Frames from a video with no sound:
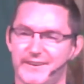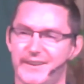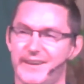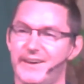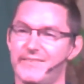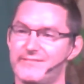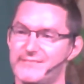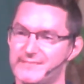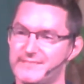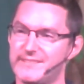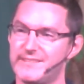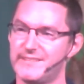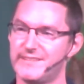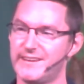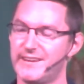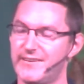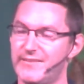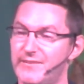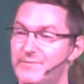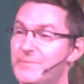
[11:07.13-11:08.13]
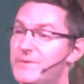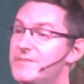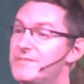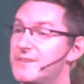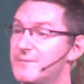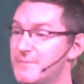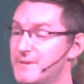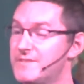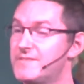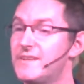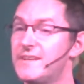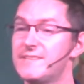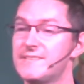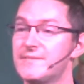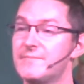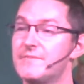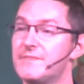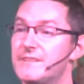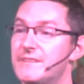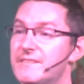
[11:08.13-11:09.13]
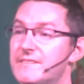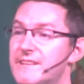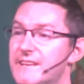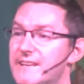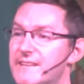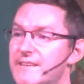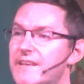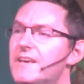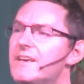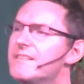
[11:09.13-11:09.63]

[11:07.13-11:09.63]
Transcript: I have to sit there and when someone says something, say,